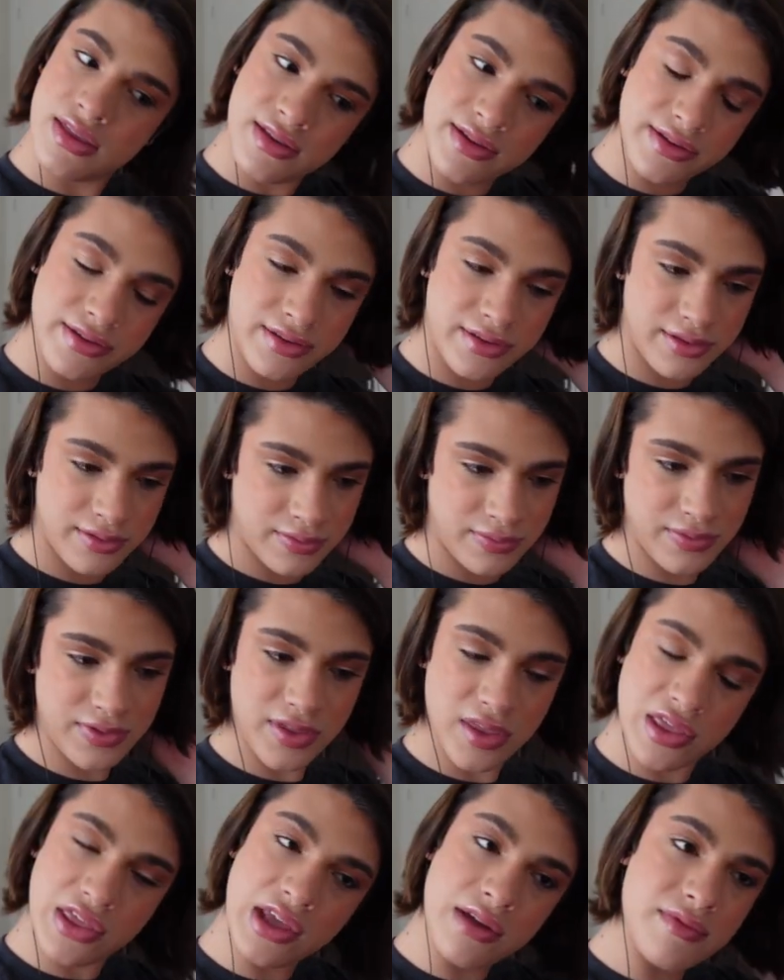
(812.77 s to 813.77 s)

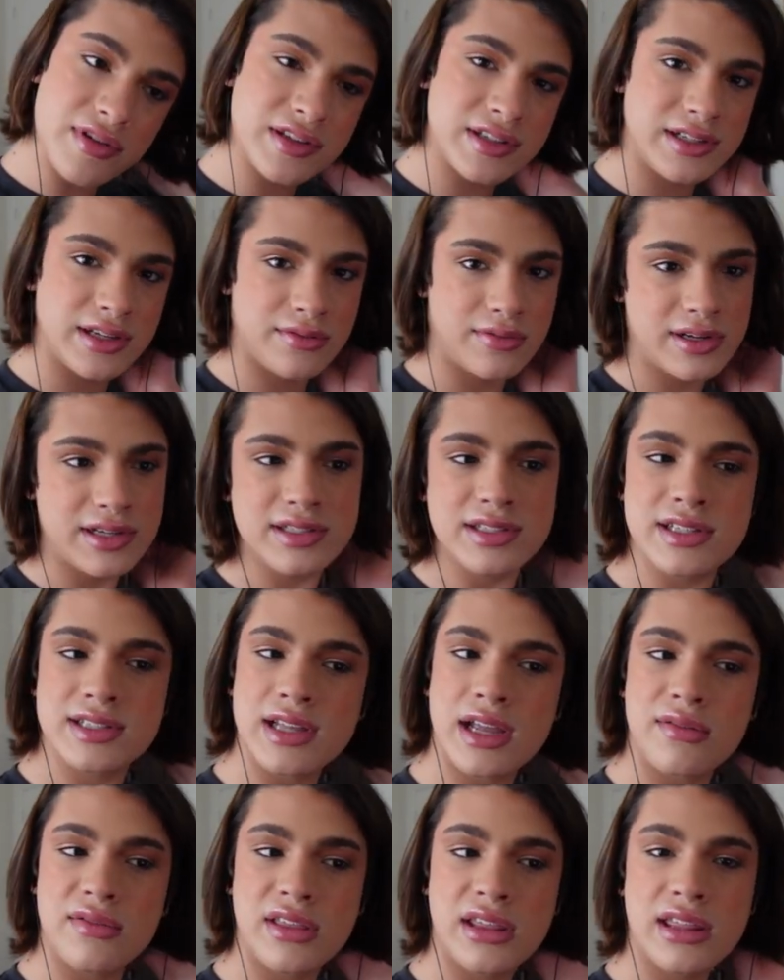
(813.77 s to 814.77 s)
the thing with series
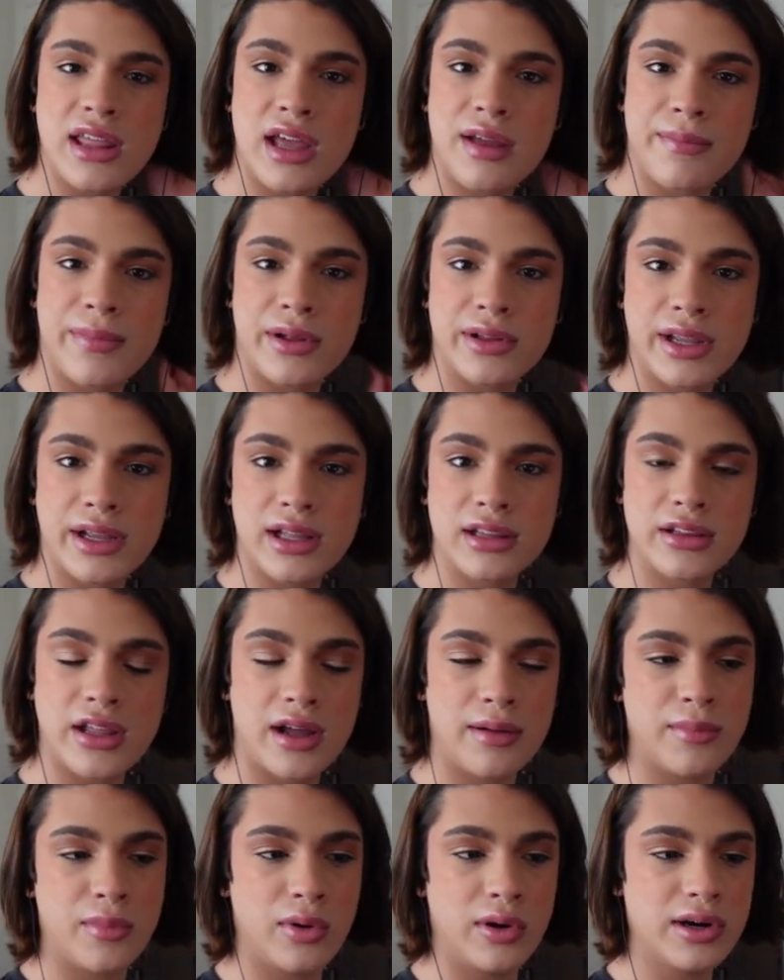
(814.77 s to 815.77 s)
is I really like building a
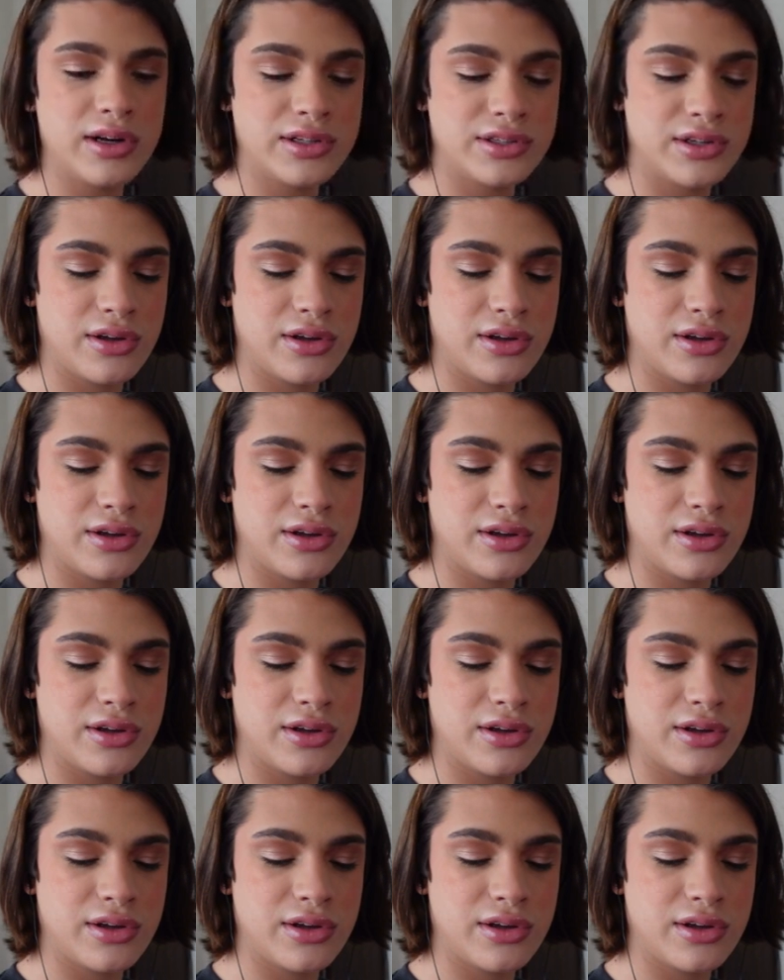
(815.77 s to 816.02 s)
lot more.